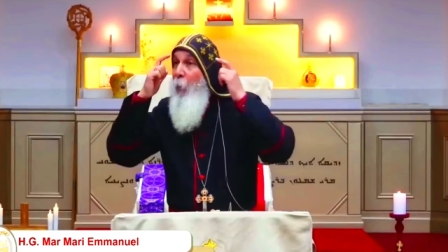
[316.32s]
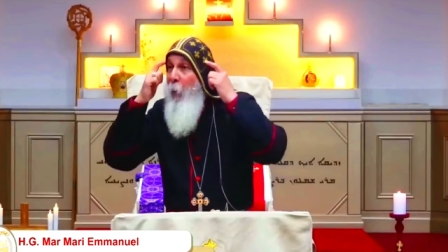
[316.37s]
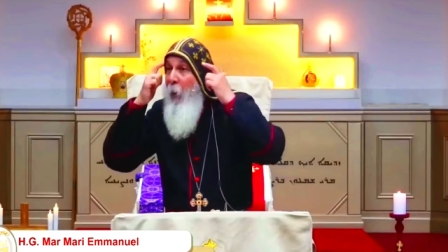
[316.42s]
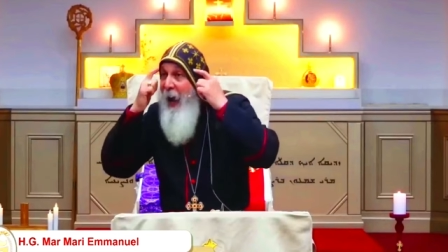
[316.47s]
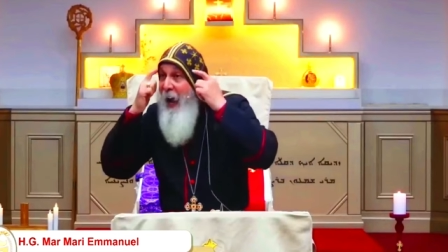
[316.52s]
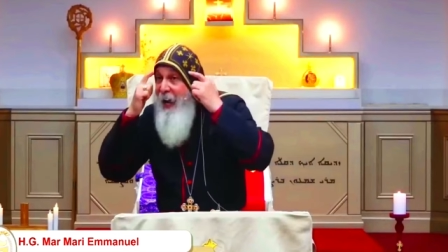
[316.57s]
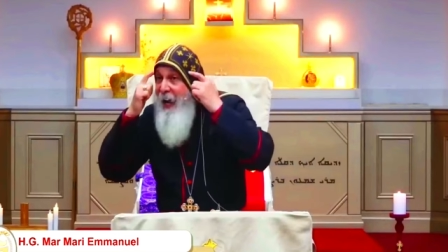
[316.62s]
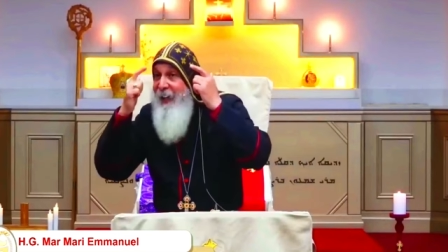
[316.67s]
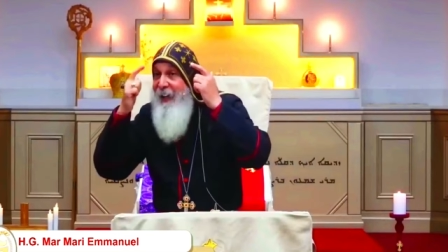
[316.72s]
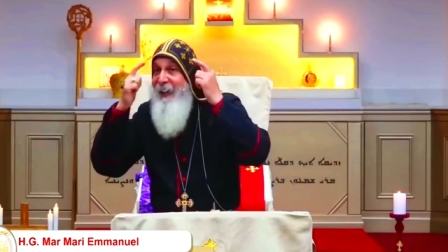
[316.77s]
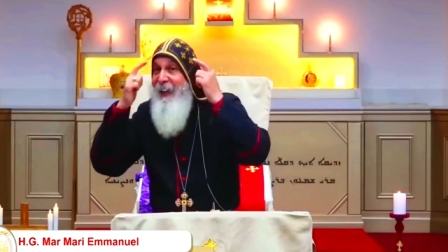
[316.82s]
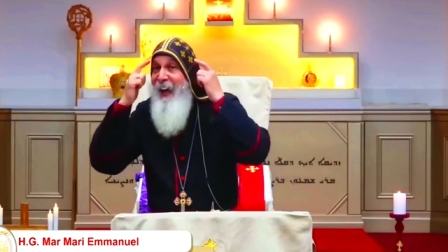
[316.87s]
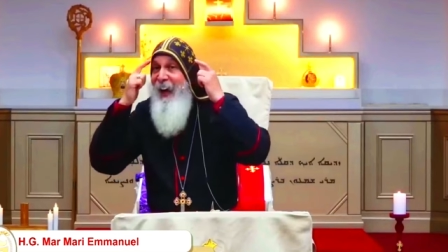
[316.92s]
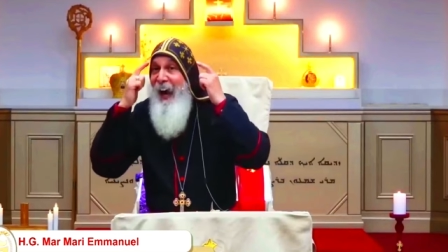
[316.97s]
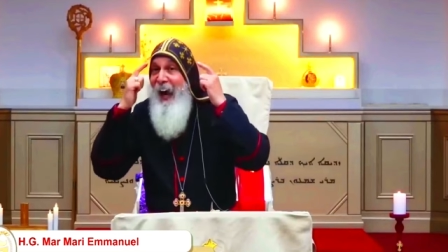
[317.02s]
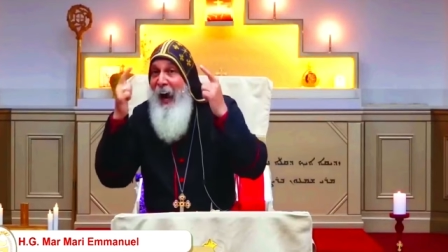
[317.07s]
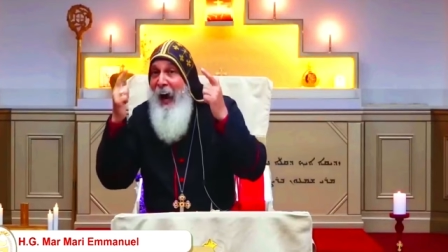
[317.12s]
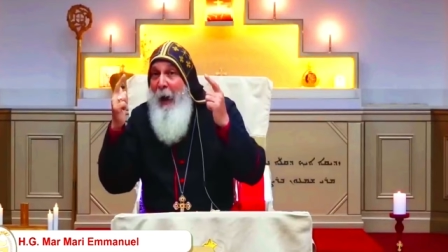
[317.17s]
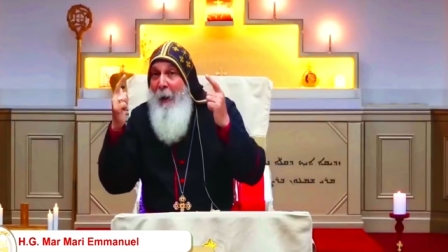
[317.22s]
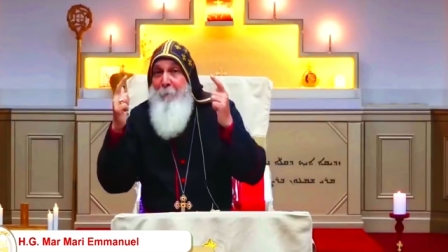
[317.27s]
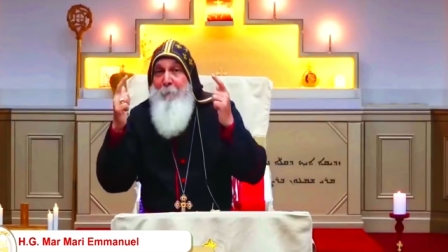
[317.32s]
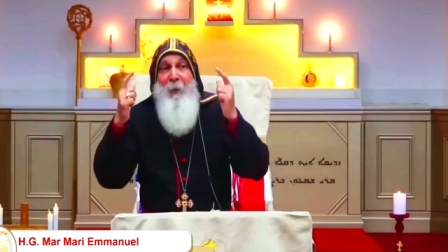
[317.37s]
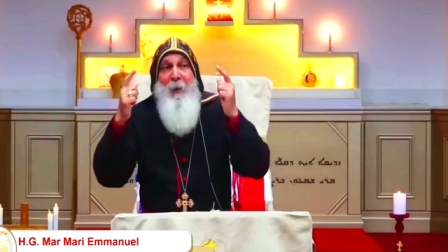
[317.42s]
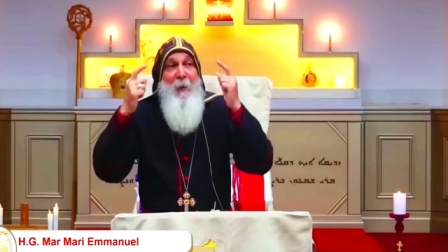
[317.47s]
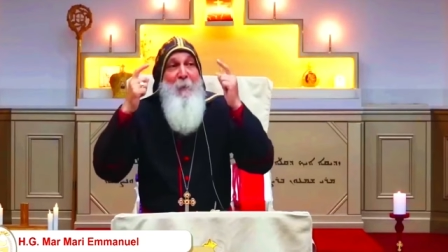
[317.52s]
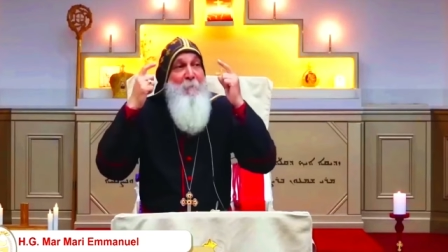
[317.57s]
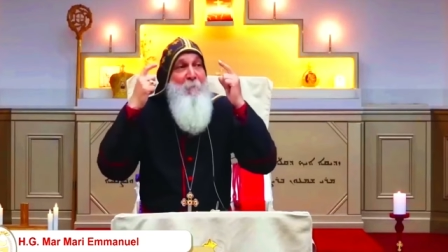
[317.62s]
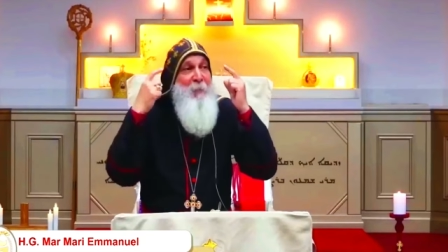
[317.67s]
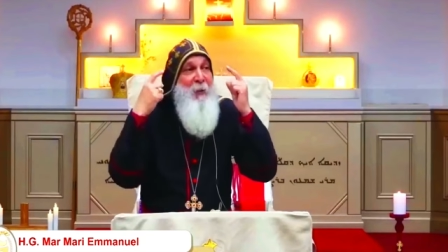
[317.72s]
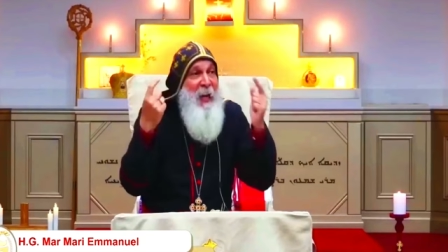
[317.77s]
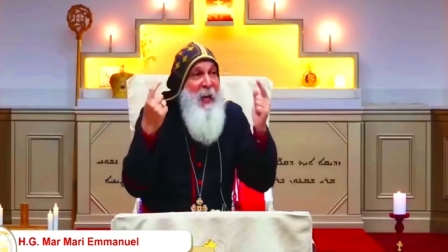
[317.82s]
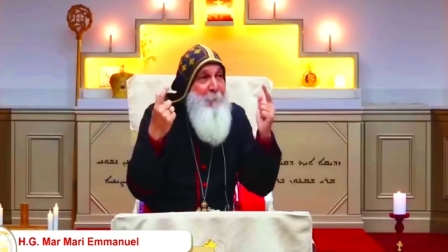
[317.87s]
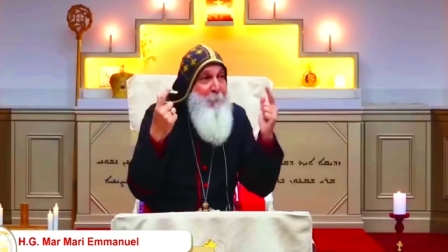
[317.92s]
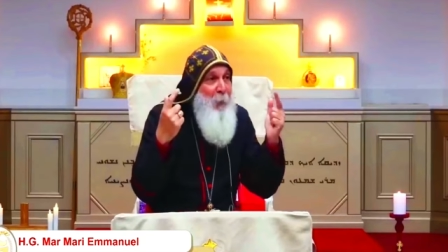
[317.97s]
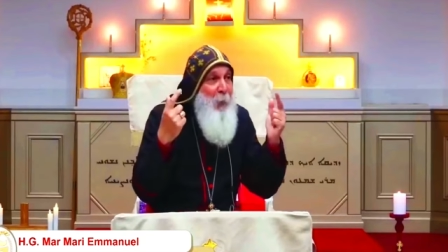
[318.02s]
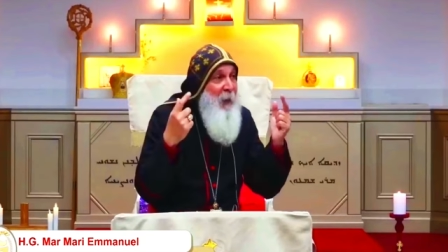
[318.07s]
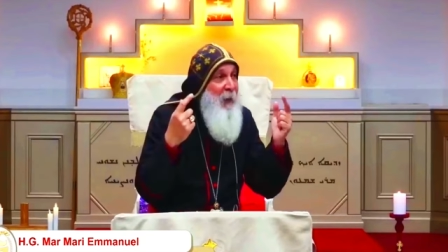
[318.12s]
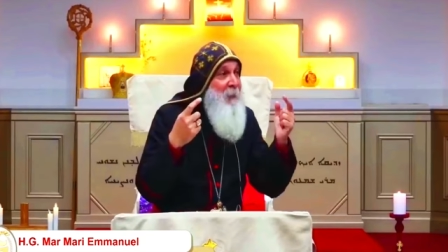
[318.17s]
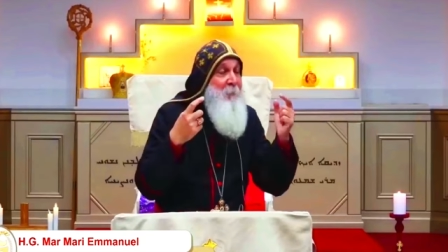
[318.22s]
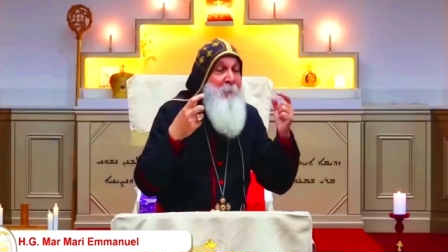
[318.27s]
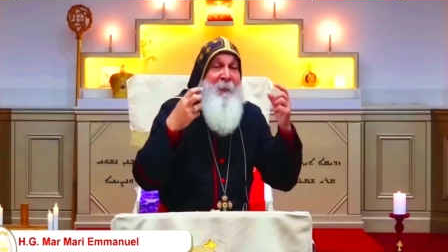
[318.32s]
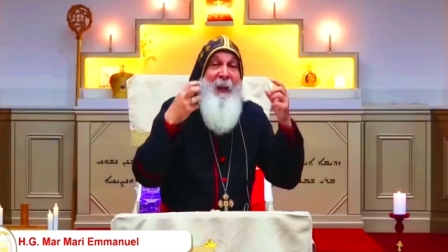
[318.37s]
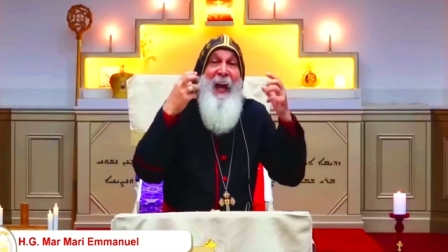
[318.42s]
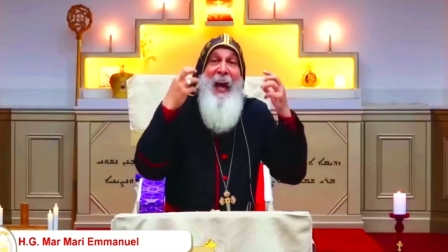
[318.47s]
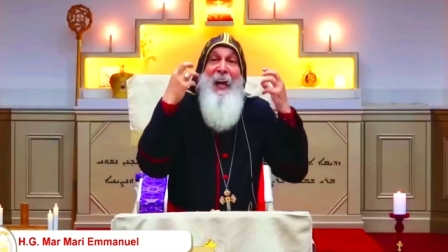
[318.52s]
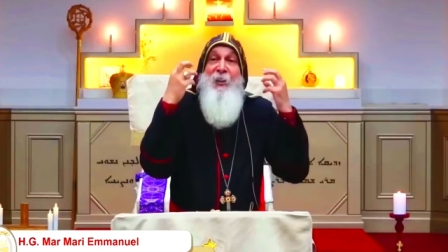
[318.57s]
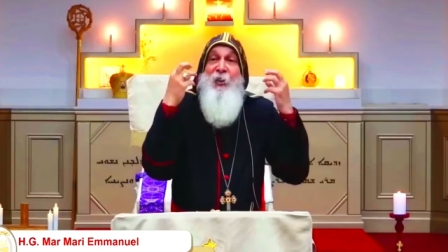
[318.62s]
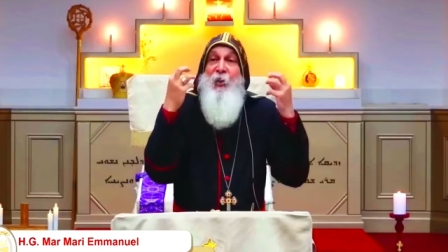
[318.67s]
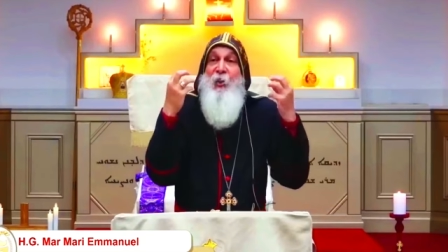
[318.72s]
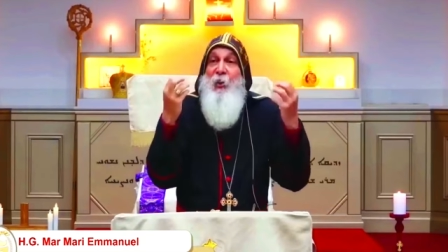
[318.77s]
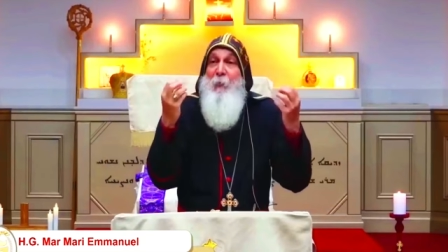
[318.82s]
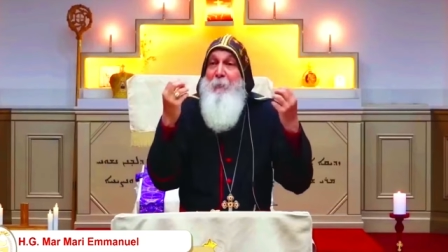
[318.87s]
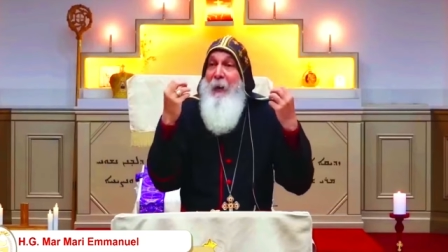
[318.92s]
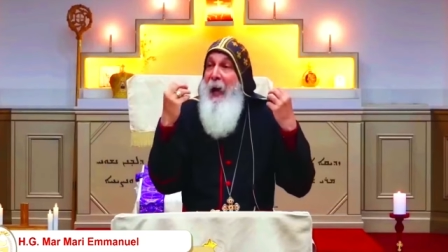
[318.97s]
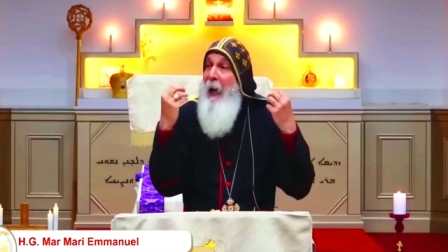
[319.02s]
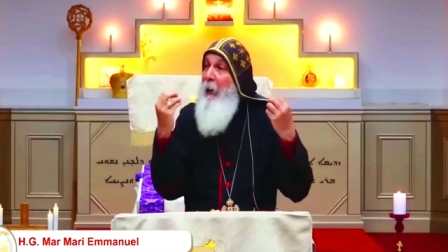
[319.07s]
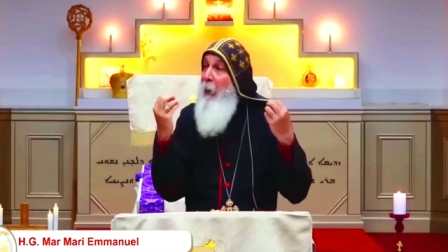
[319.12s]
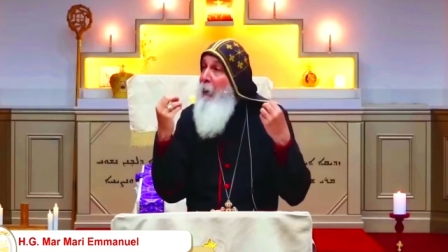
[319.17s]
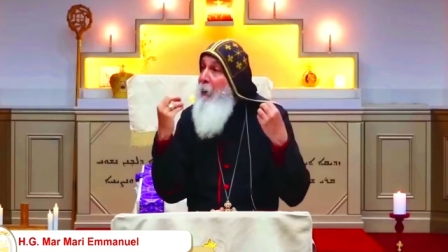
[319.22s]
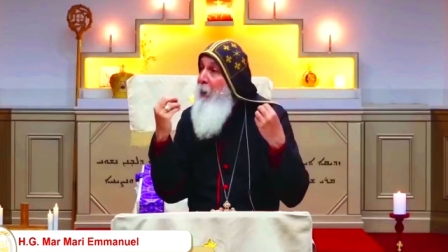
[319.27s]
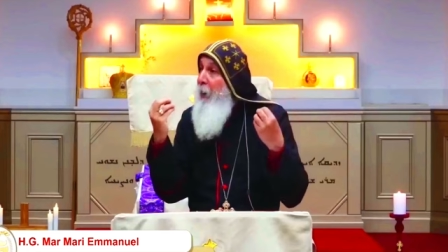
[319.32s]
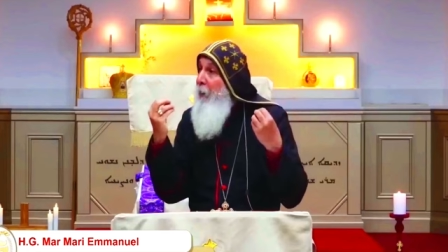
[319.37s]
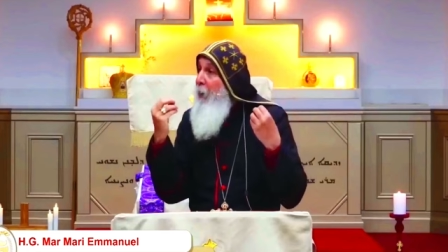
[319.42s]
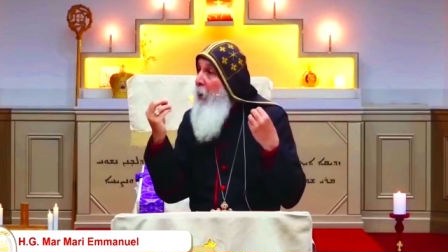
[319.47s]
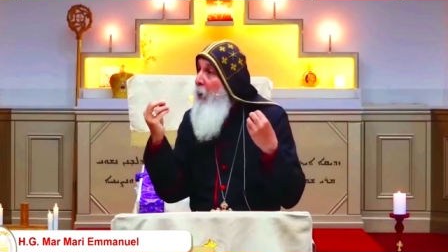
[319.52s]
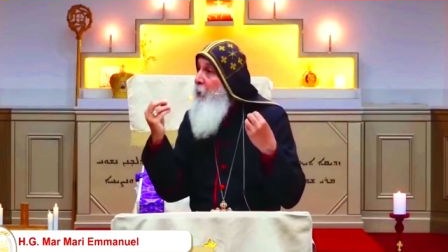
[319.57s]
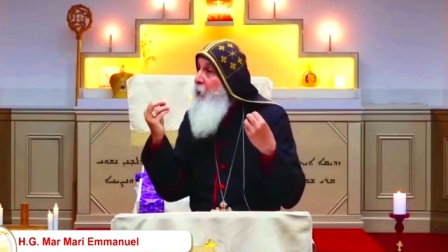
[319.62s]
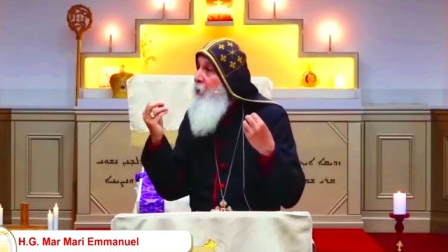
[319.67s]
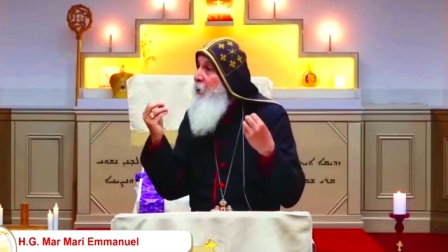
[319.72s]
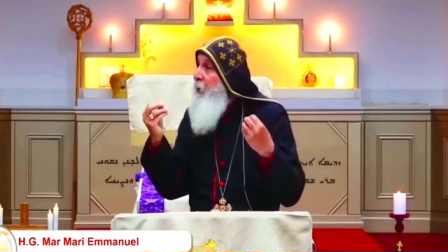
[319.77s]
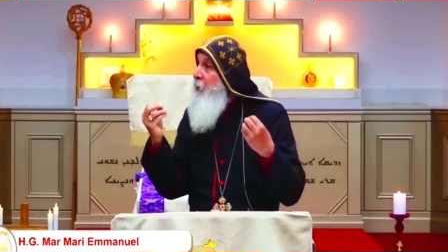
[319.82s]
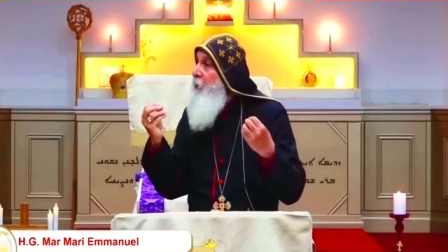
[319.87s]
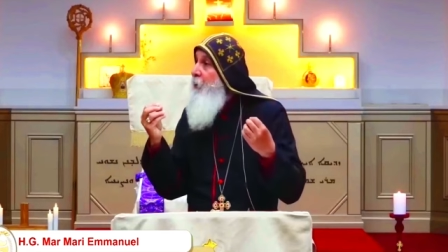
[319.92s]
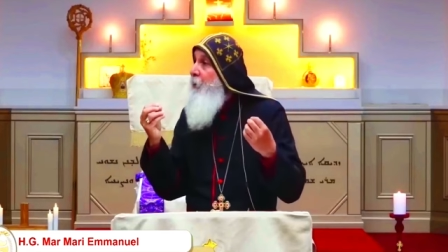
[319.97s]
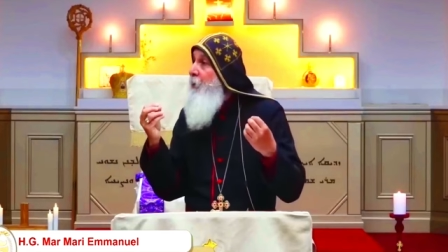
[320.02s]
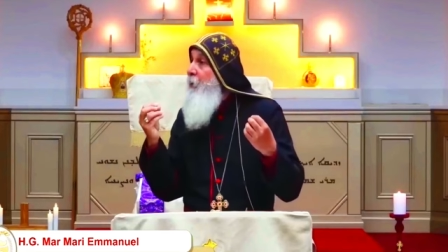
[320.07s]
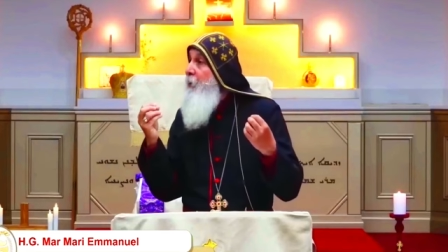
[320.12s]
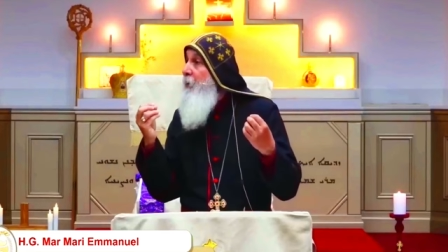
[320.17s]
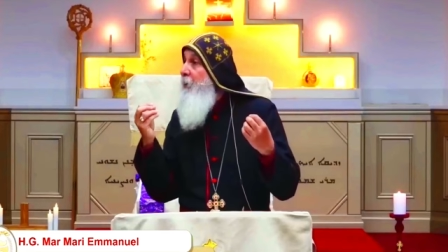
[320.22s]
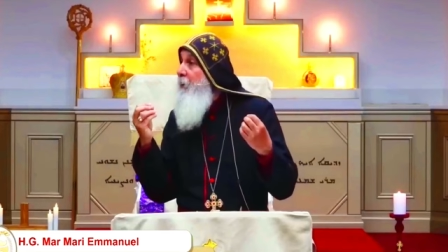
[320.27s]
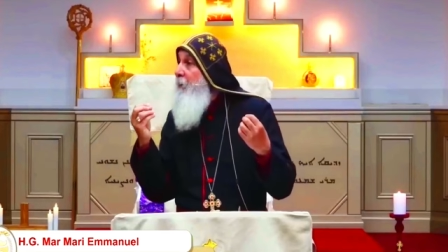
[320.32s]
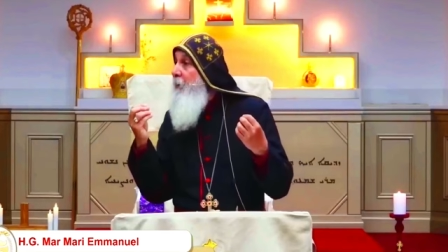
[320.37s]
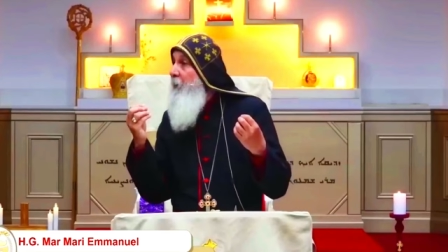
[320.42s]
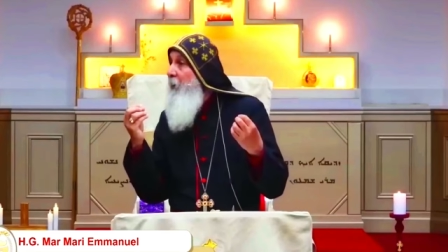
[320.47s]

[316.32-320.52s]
Wake up, people, and smell the roses.